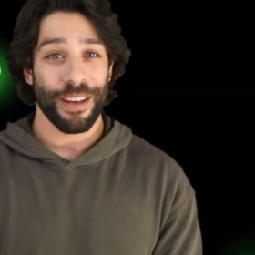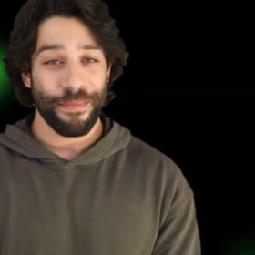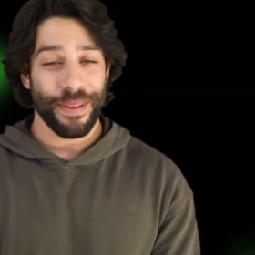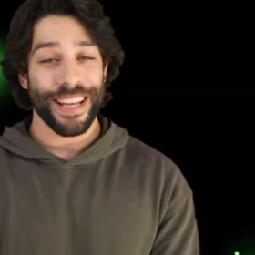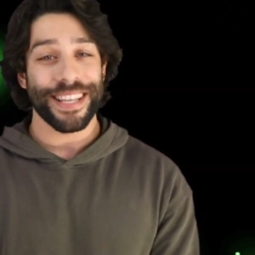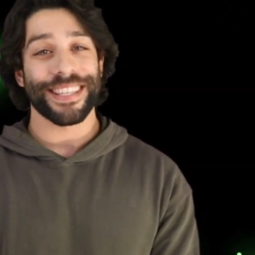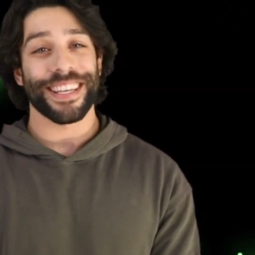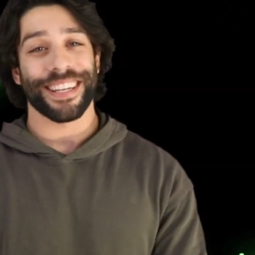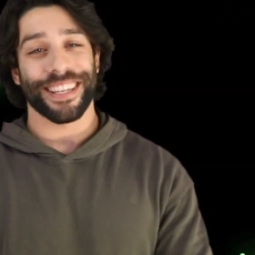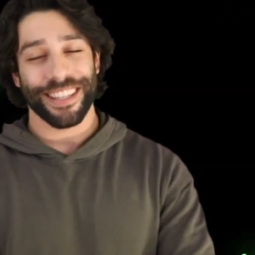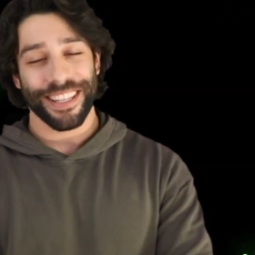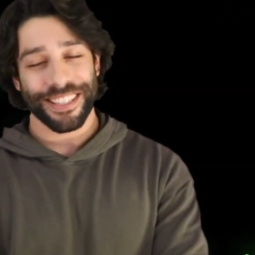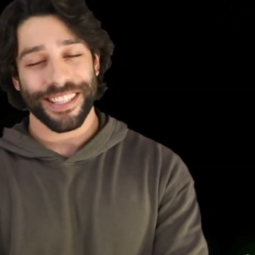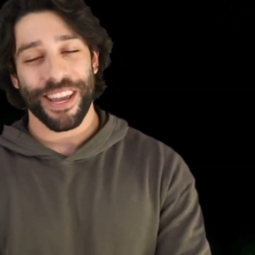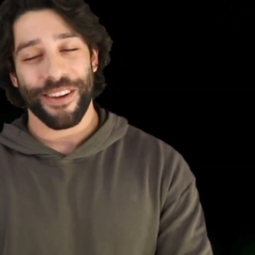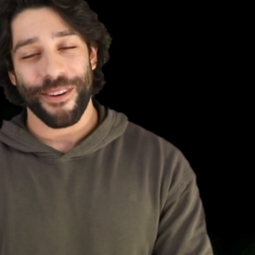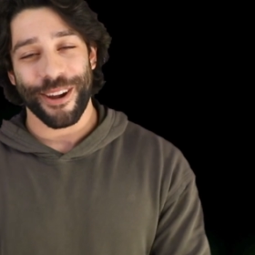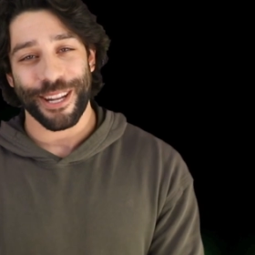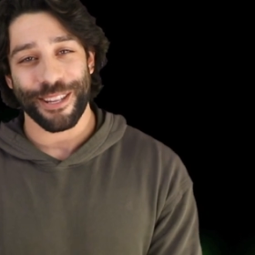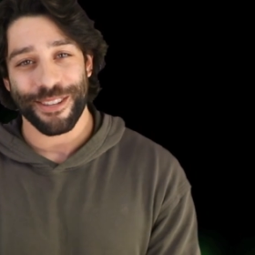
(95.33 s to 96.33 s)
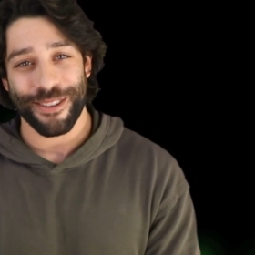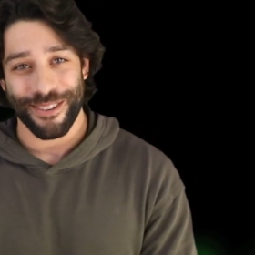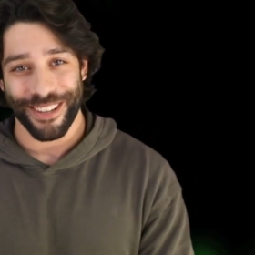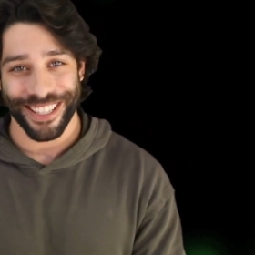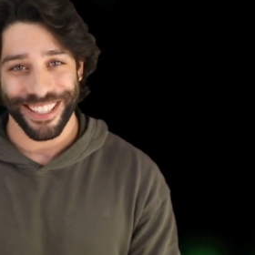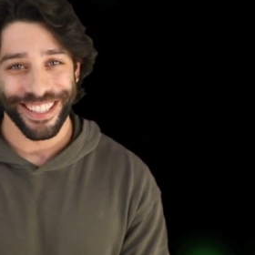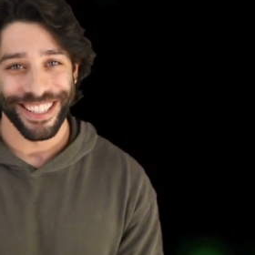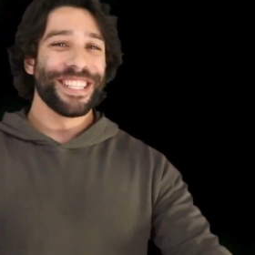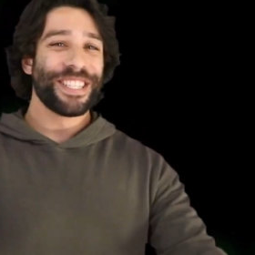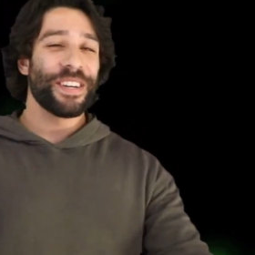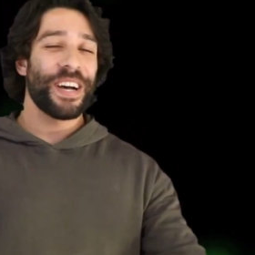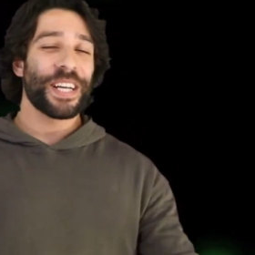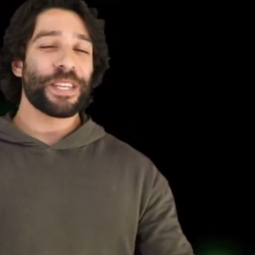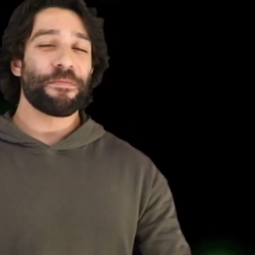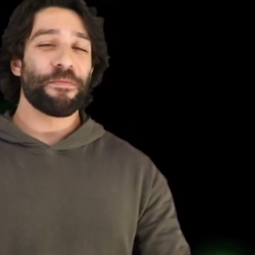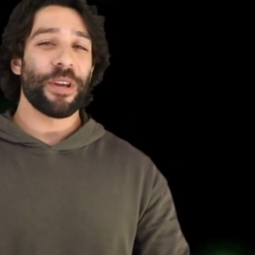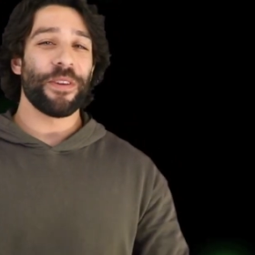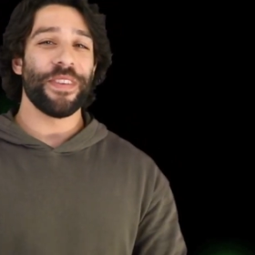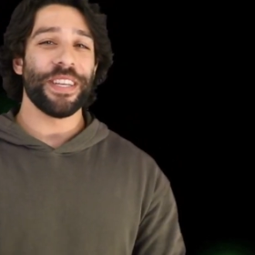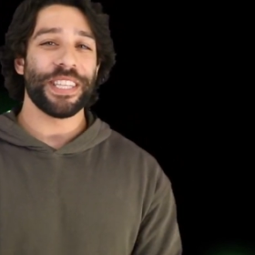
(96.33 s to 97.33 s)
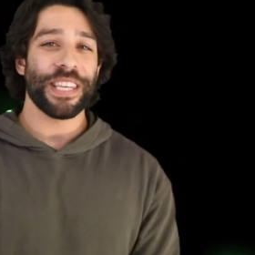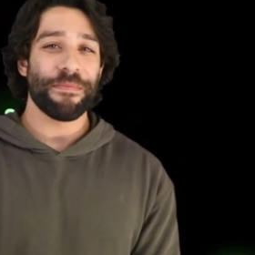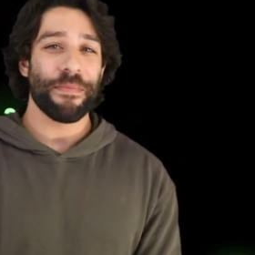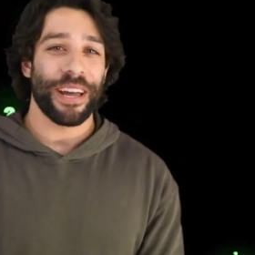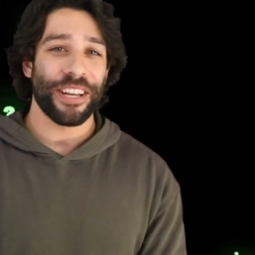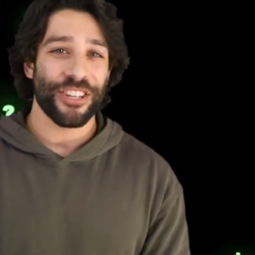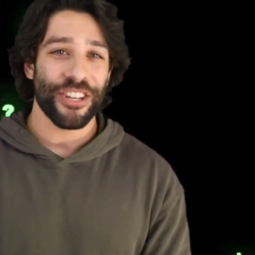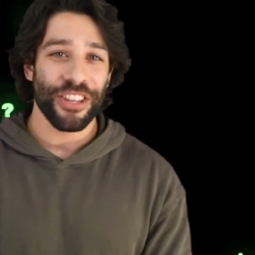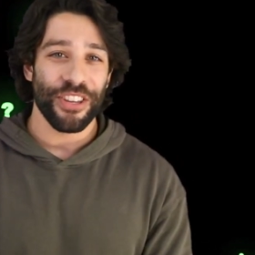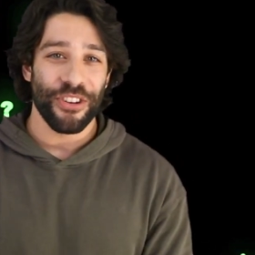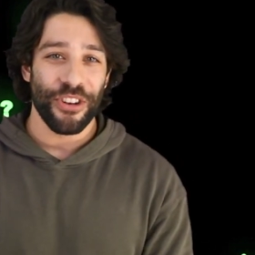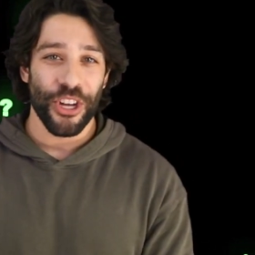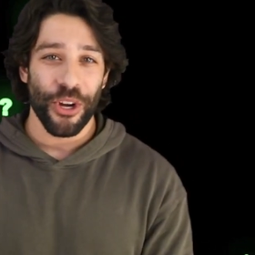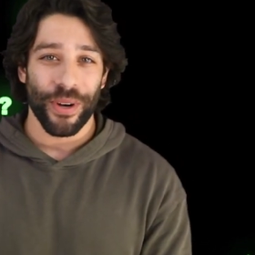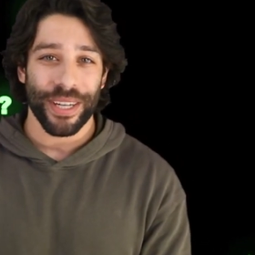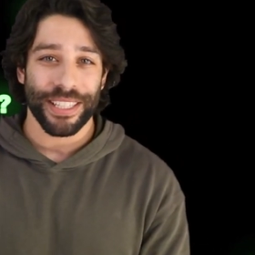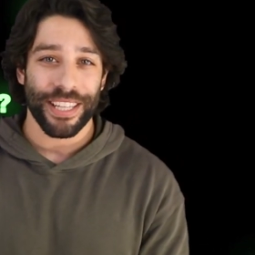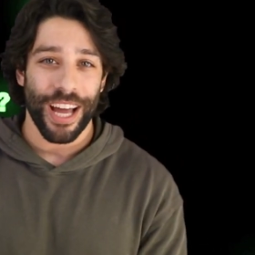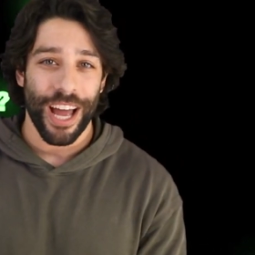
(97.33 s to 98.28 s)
Amazing. Let's get right into it. So as previously mentioned, the New York